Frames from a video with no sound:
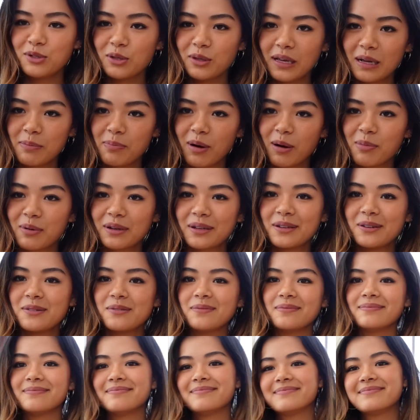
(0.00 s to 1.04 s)
Do you like
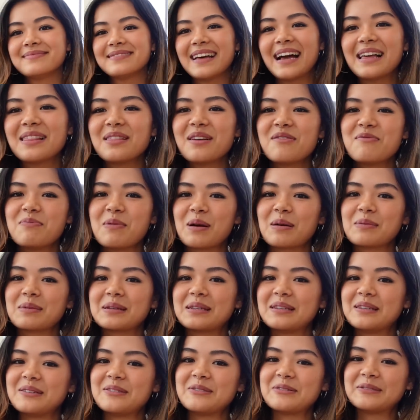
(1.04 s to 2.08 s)
barbecue? I love
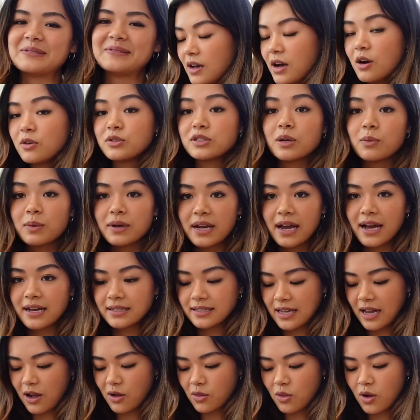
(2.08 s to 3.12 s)
barbecue. Oh, someone
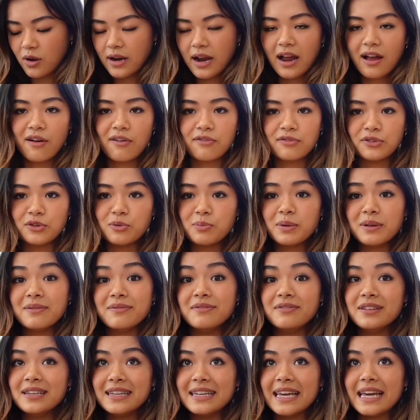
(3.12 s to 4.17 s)
asked how long have you been
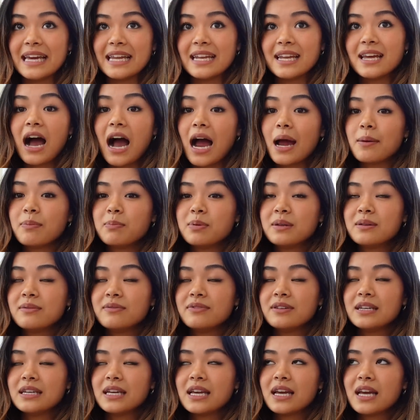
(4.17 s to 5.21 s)
vegan? I've been
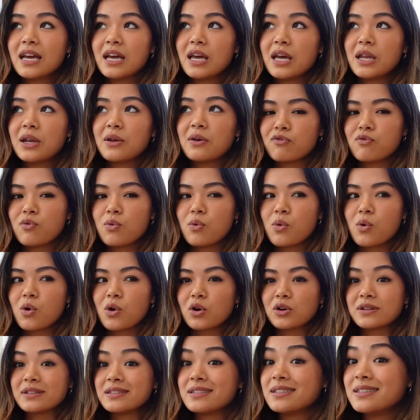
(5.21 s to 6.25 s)
vegan
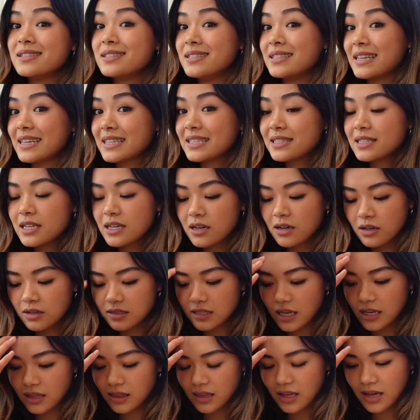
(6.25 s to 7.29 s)
for six
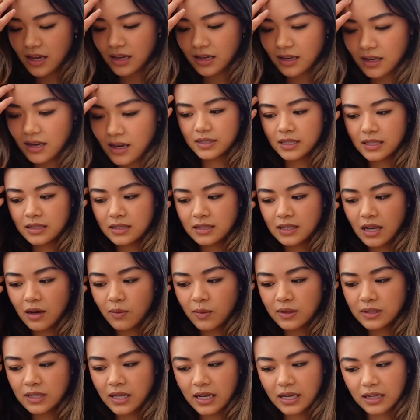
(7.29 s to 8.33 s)
years, I think, since I
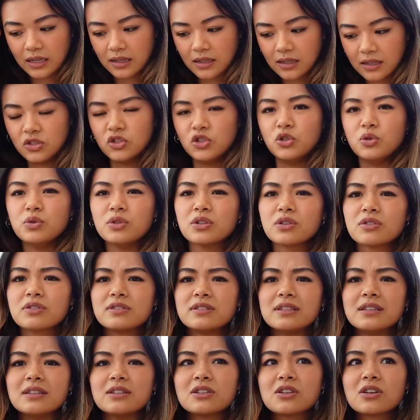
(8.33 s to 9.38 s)
was like junior,
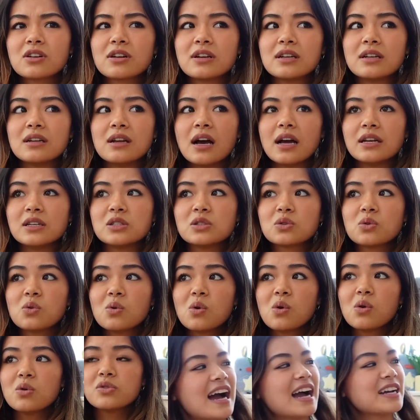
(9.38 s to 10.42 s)
senior in high
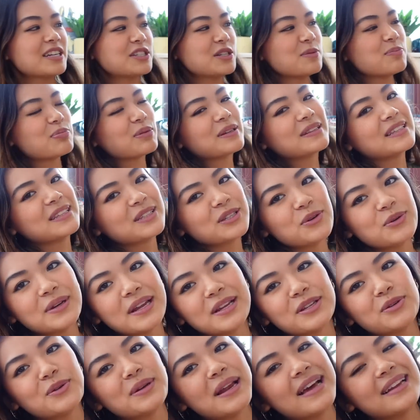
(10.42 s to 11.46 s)
school. I should bring this
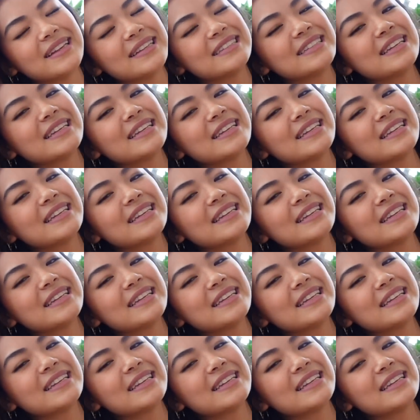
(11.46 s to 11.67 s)
Q&A to an end.